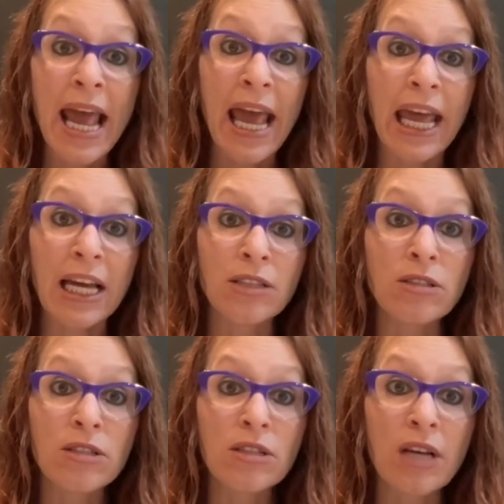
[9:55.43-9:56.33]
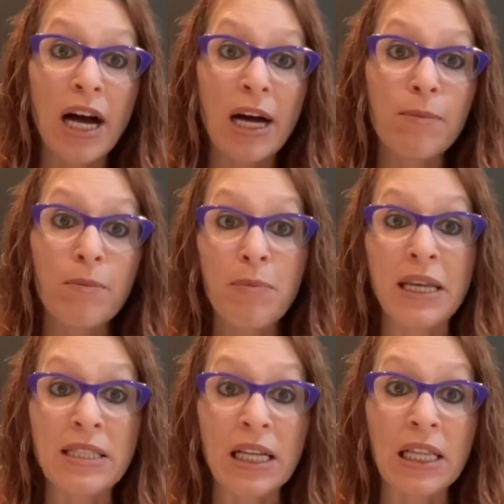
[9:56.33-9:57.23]
and
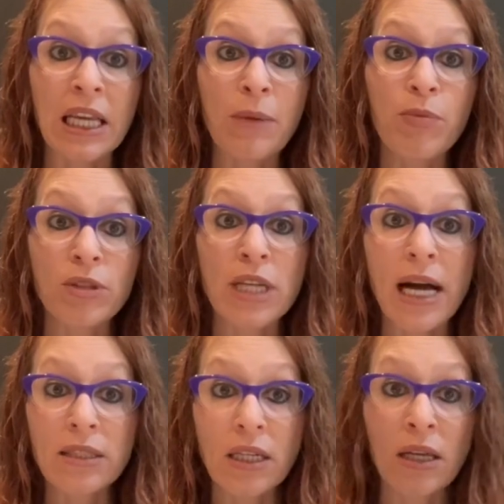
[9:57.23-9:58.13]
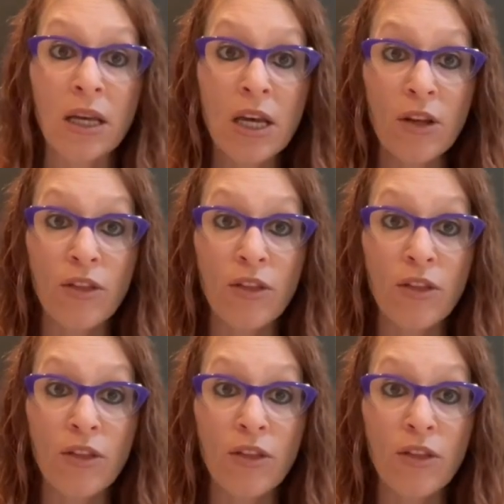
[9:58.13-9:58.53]
basically protecting